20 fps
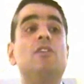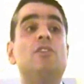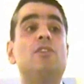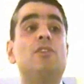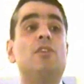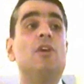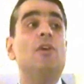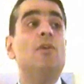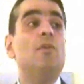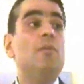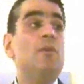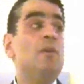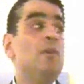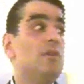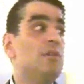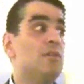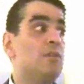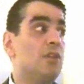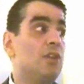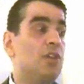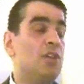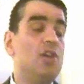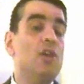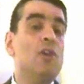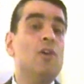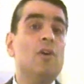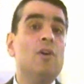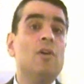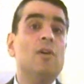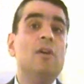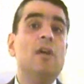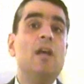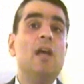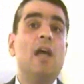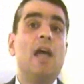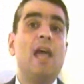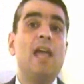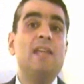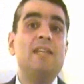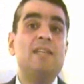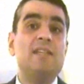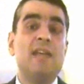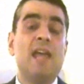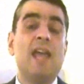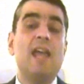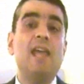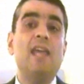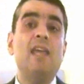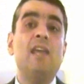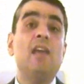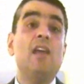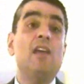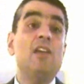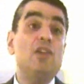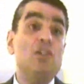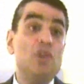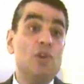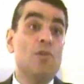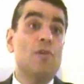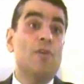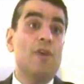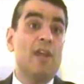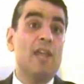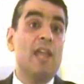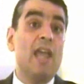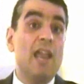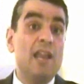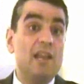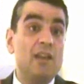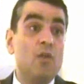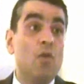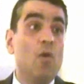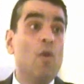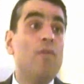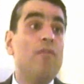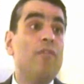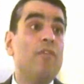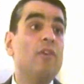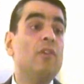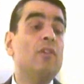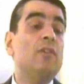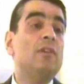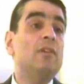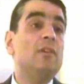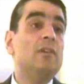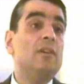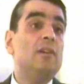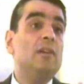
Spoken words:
to secure a de jure, a lawful